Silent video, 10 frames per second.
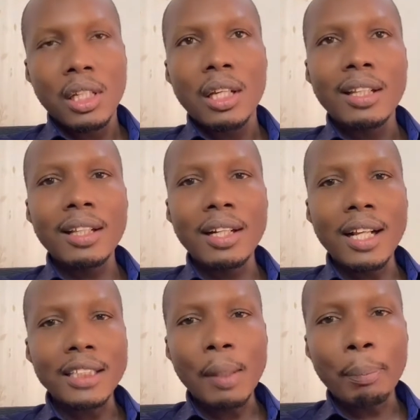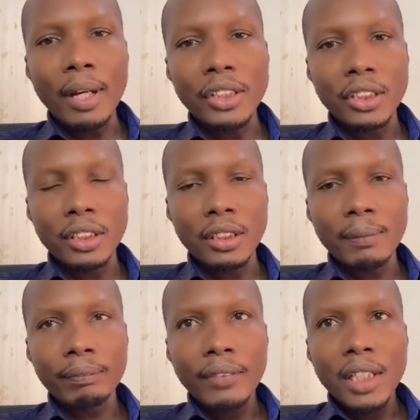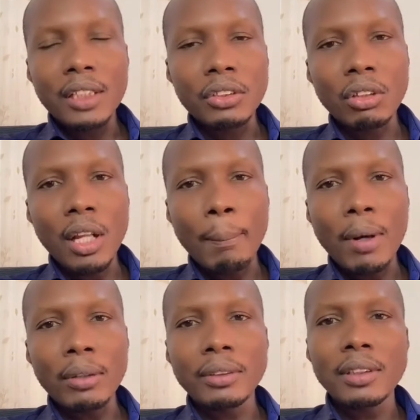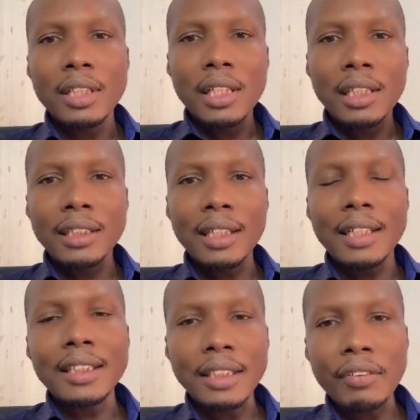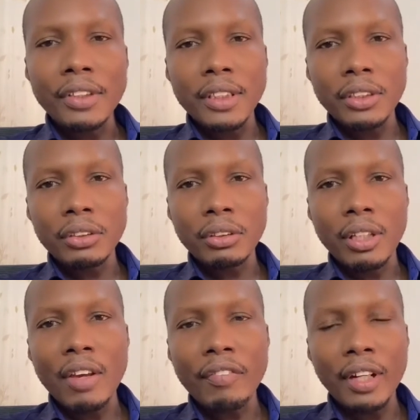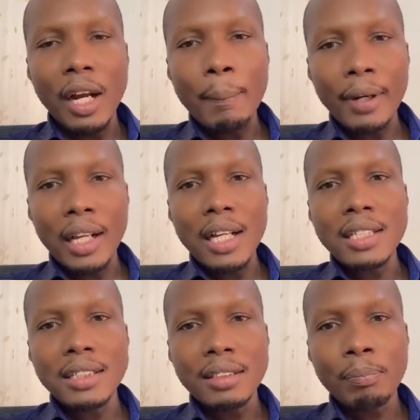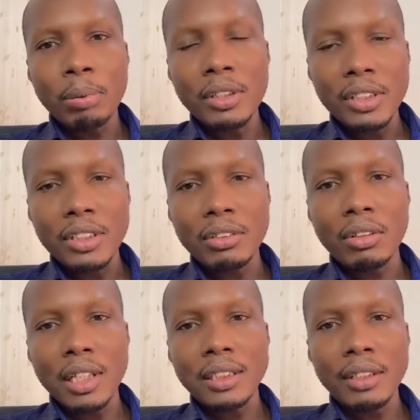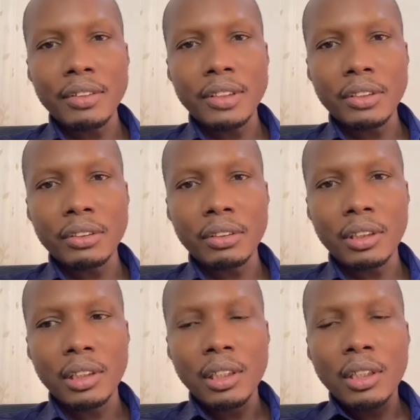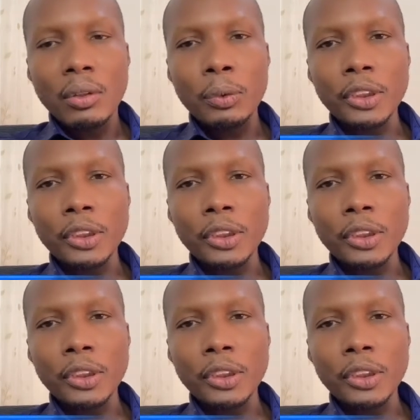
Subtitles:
Then data purging, it is all about the data retention. Every company has policies on data retention, which